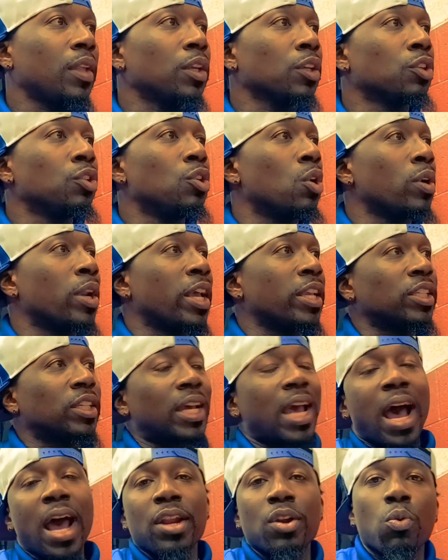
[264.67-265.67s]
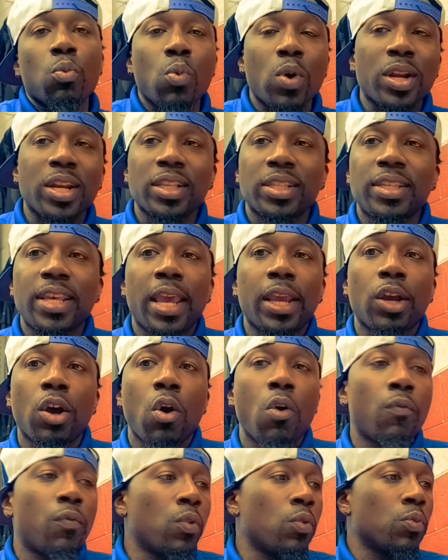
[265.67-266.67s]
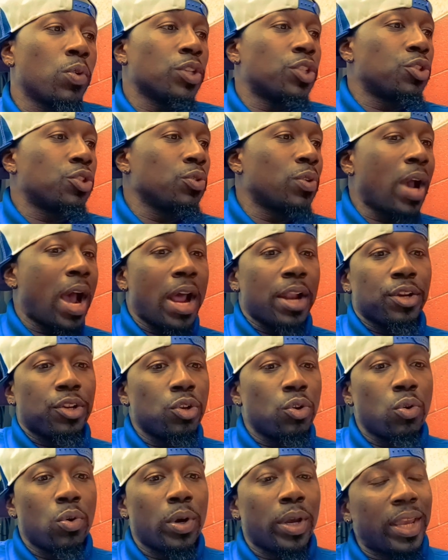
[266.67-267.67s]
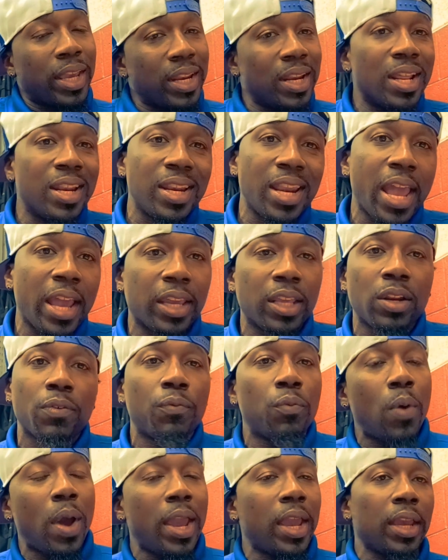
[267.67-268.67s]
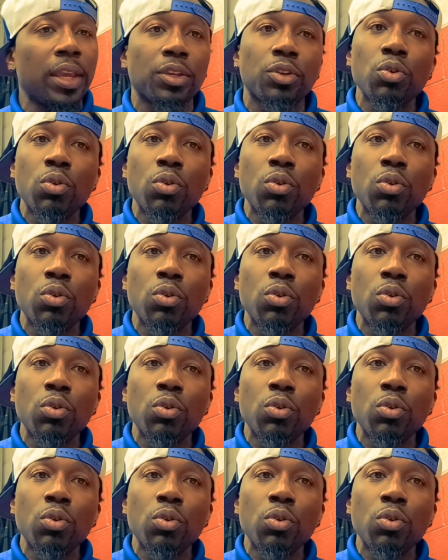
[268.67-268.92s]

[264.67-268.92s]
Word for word: you know, that kind of want to take over what you got doing in a negative way,